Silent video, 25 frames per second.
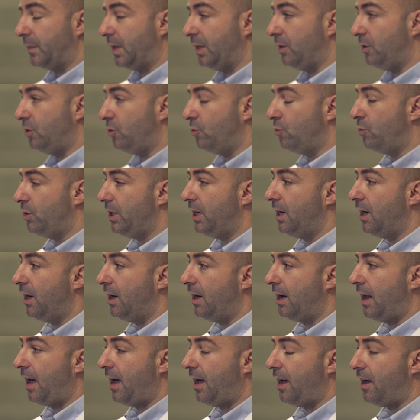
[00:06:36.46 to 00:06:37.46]
you
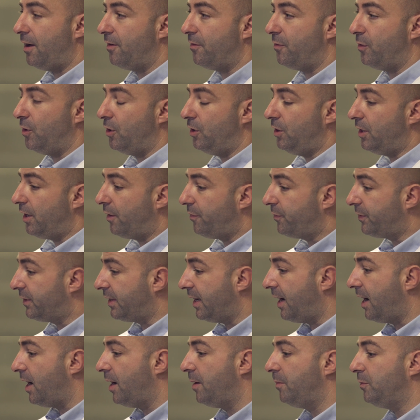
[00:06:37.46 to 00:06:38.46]
will have enough
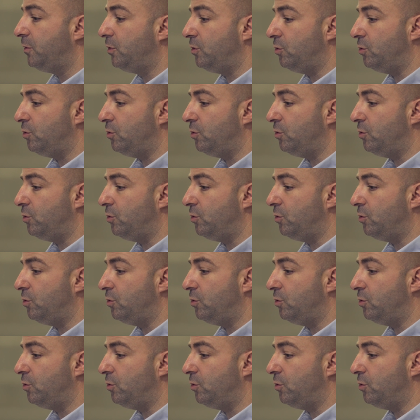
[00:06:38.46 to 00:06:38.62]
time